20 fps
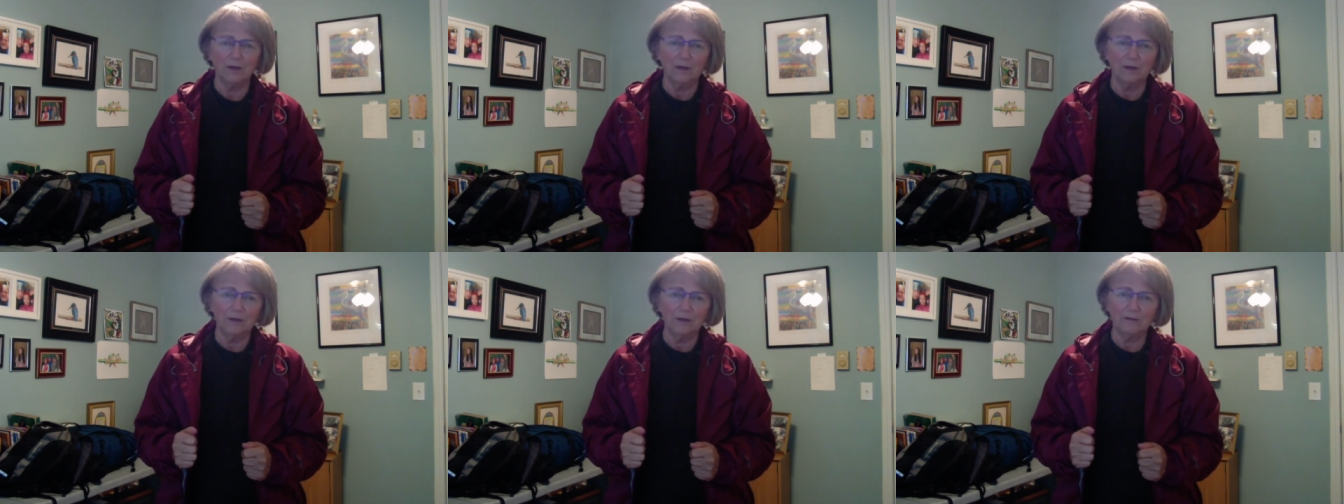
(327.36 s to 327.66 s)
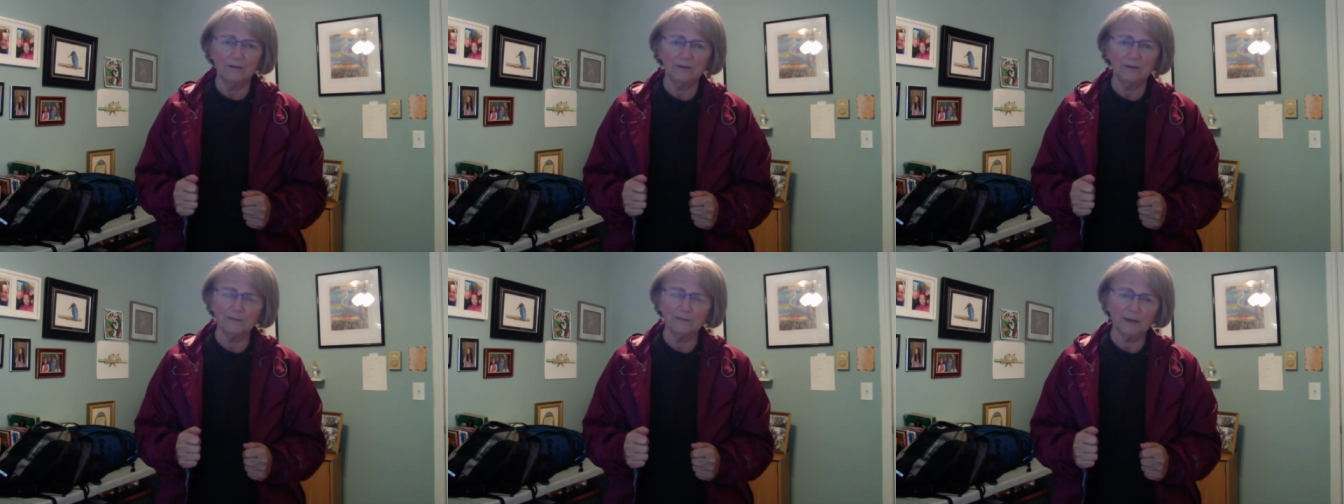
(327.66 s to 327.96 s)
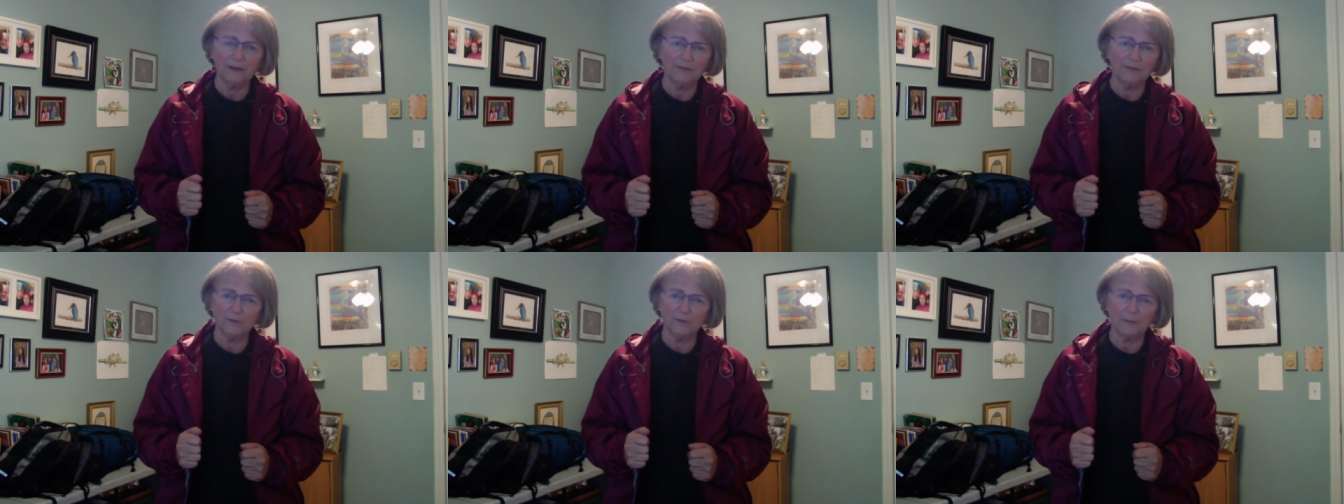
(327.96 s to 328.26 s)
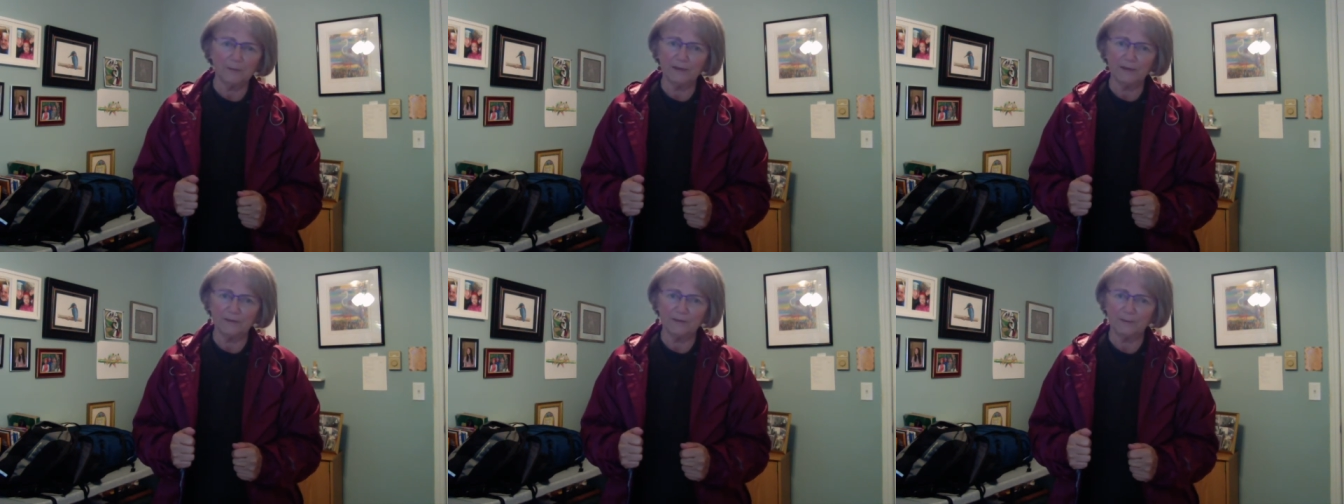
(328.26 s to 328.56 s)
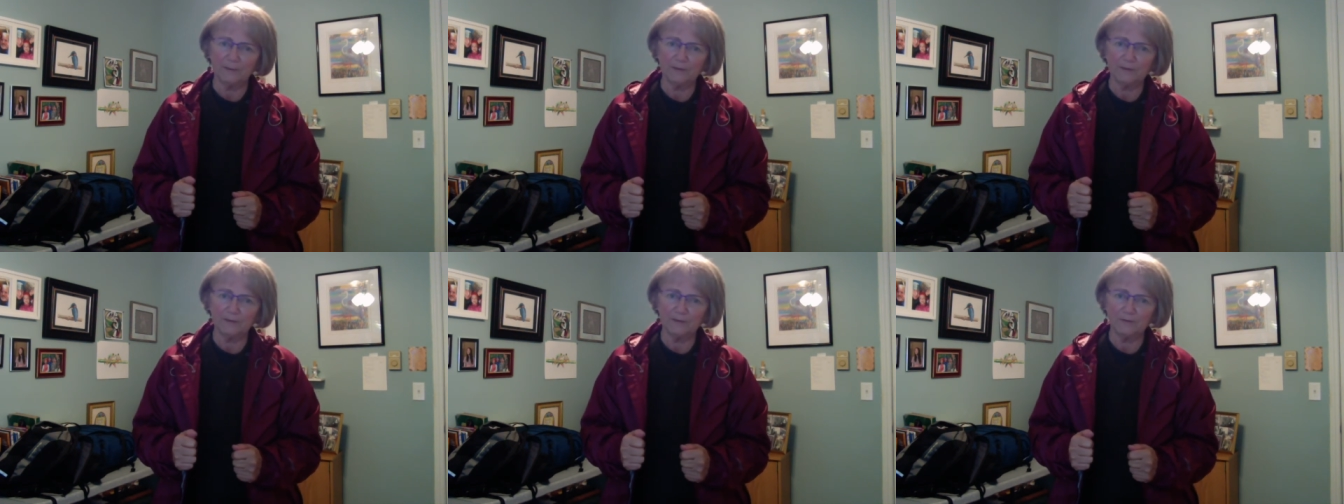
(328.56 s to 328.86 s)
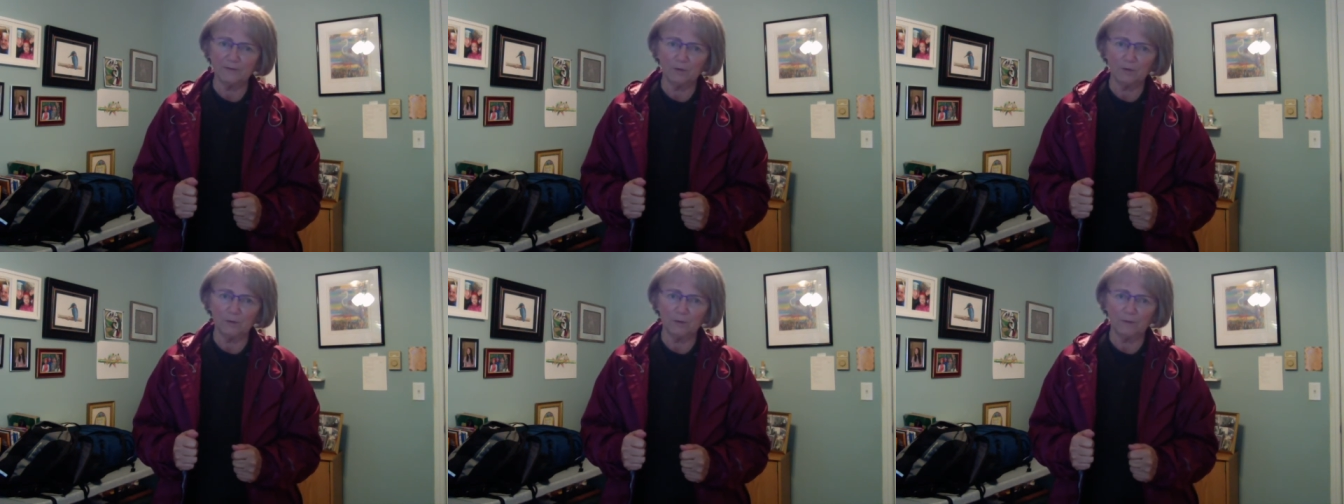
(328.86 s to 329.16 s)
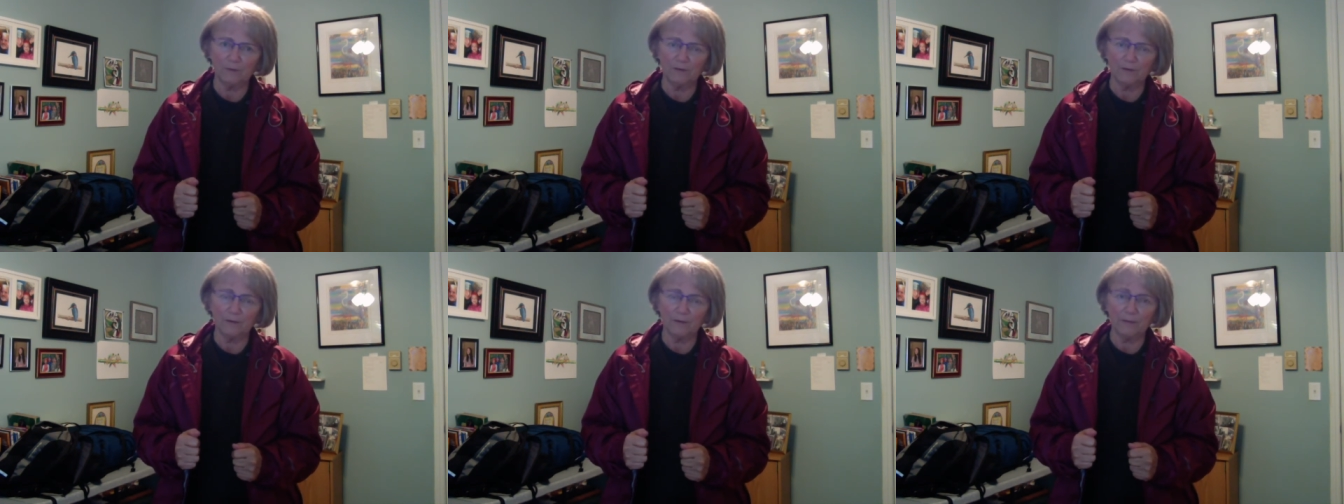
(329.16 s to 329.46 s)
It doesn't have to be expensive to go
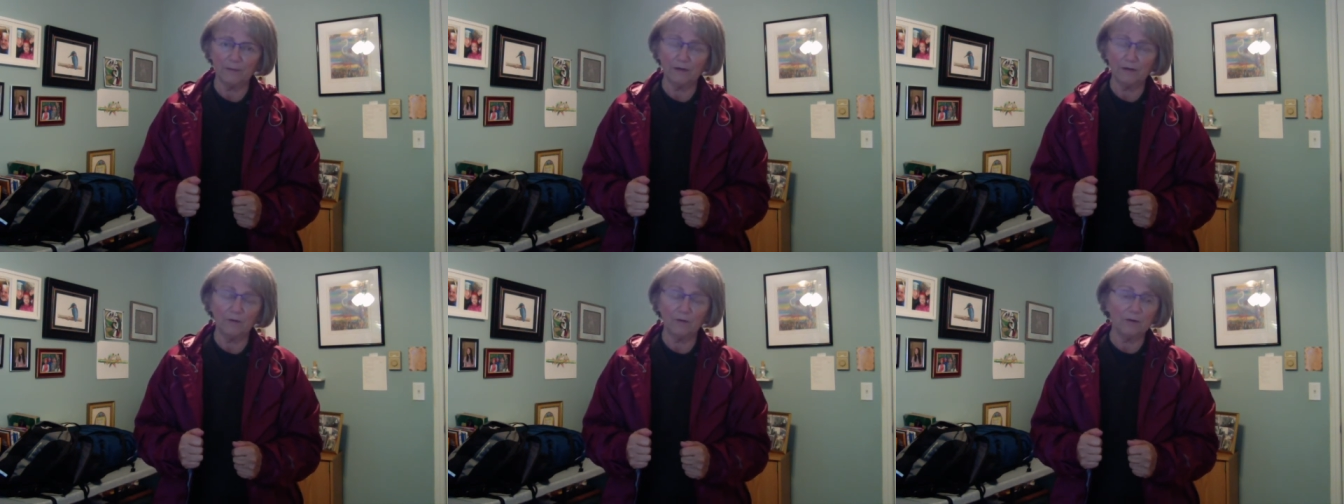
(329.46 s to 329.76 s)
on the Camino.